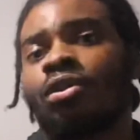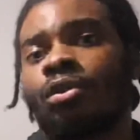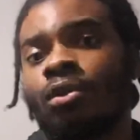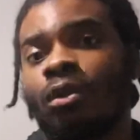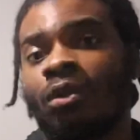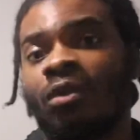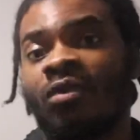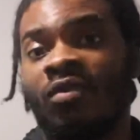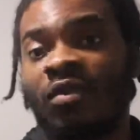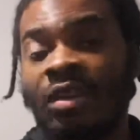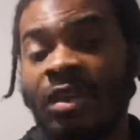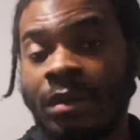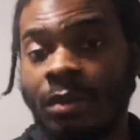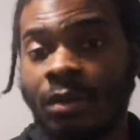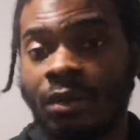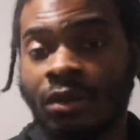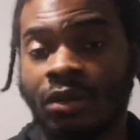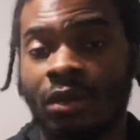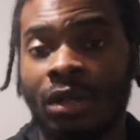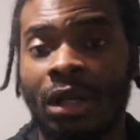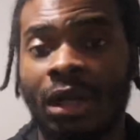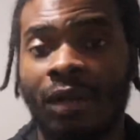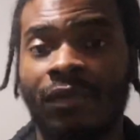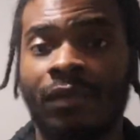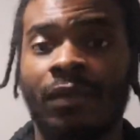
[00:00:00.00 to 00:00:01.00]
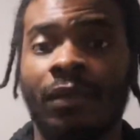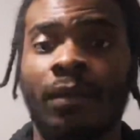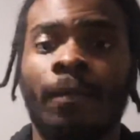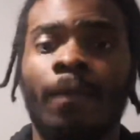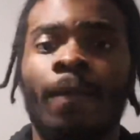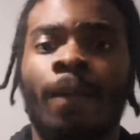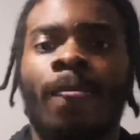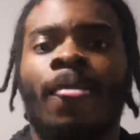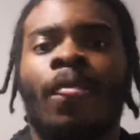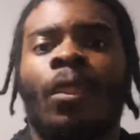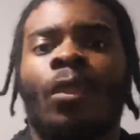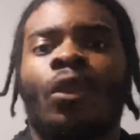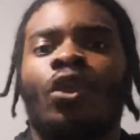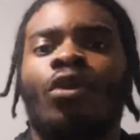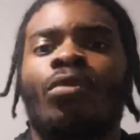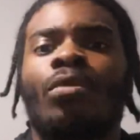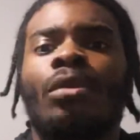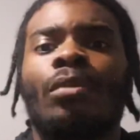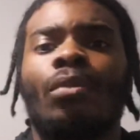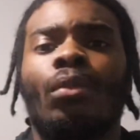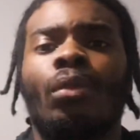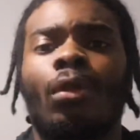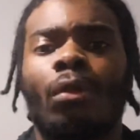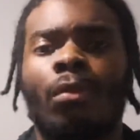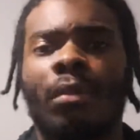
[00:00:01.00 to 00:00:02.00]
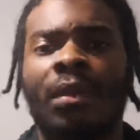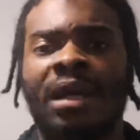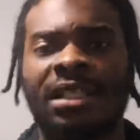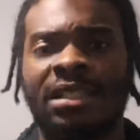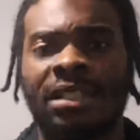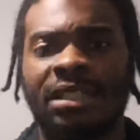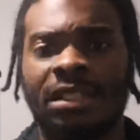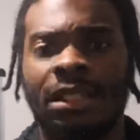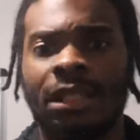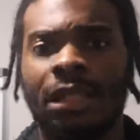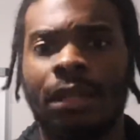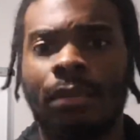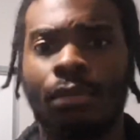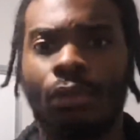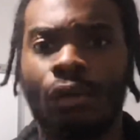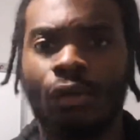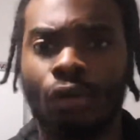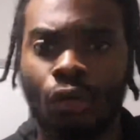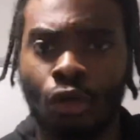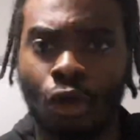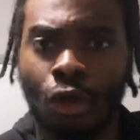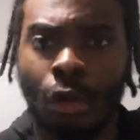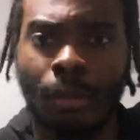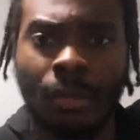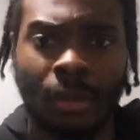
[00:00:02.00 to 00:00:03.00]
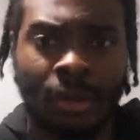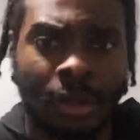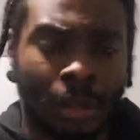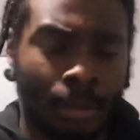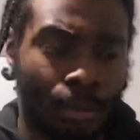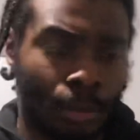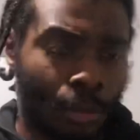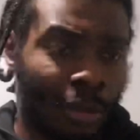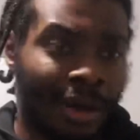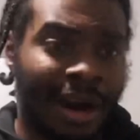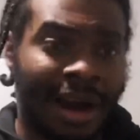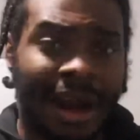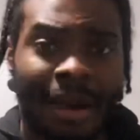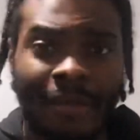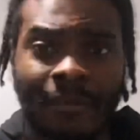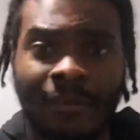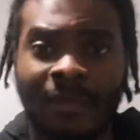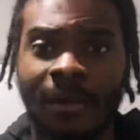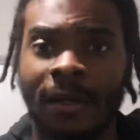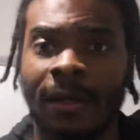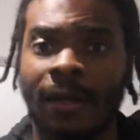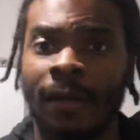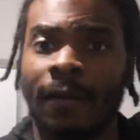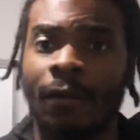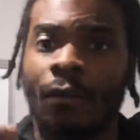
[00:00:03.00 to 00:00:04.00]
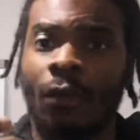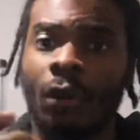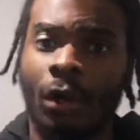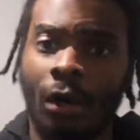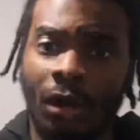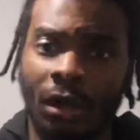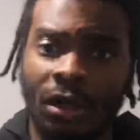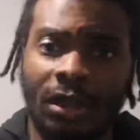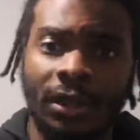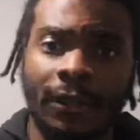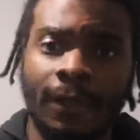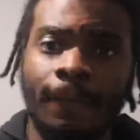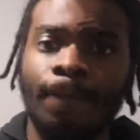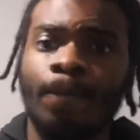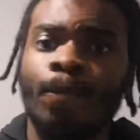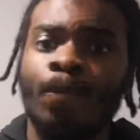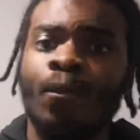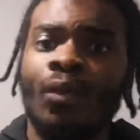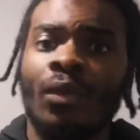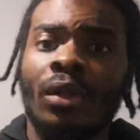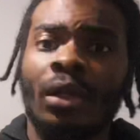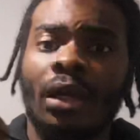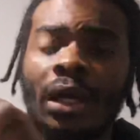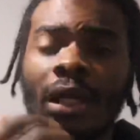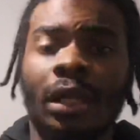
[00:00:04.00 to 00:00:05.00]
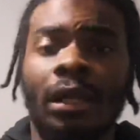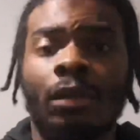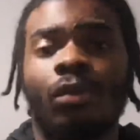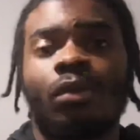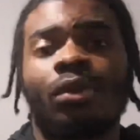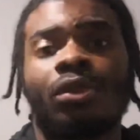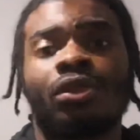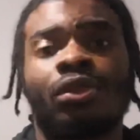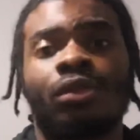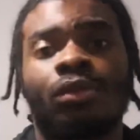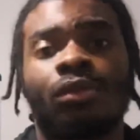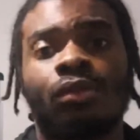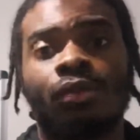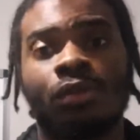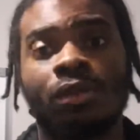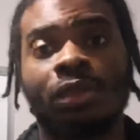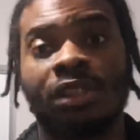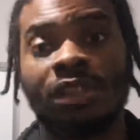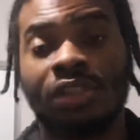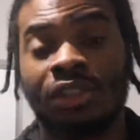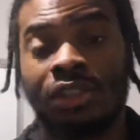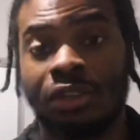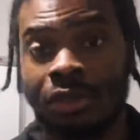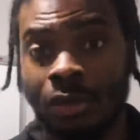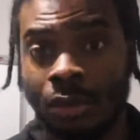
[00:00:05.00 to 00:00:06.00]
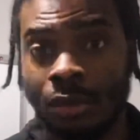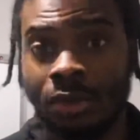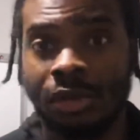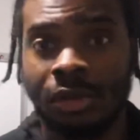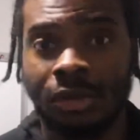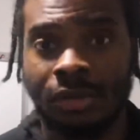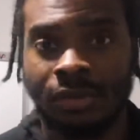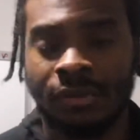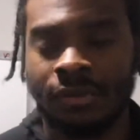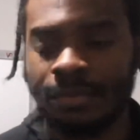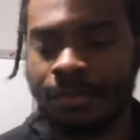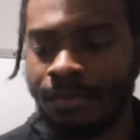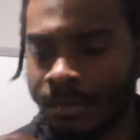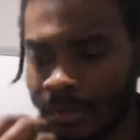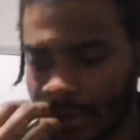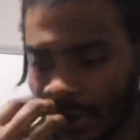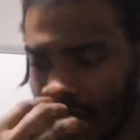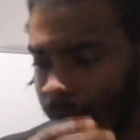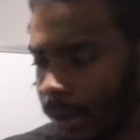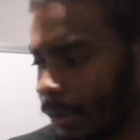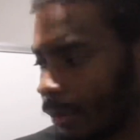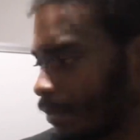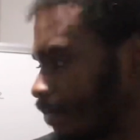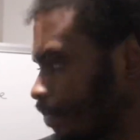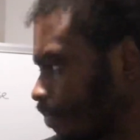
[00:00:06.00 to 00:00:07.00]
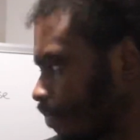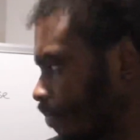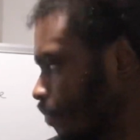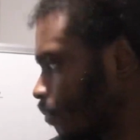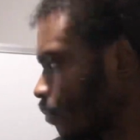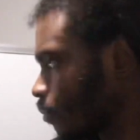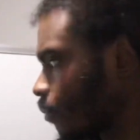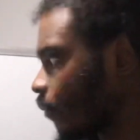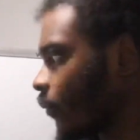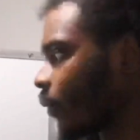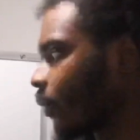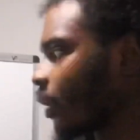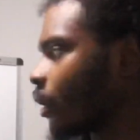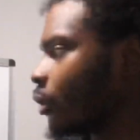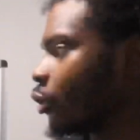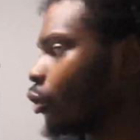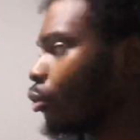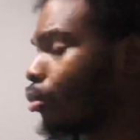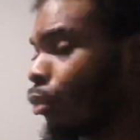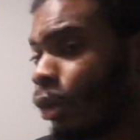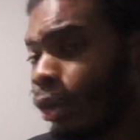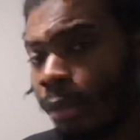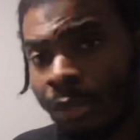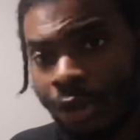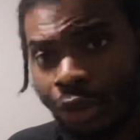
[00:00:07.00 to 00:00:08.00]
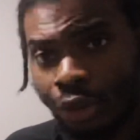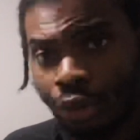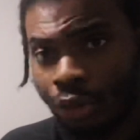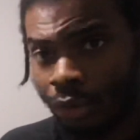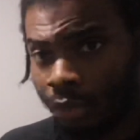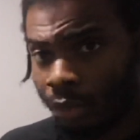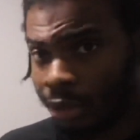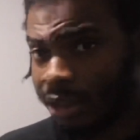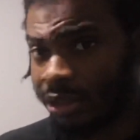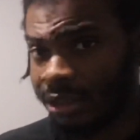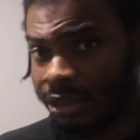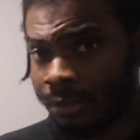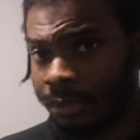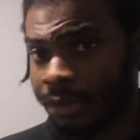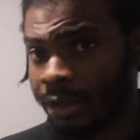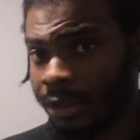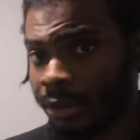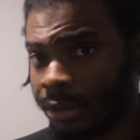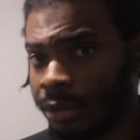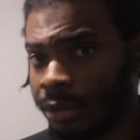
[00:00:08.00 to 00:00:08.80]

females on the other hand to be more masculine, more dominant, more arrogant, cocky, and insultive. Now, the moment you as a man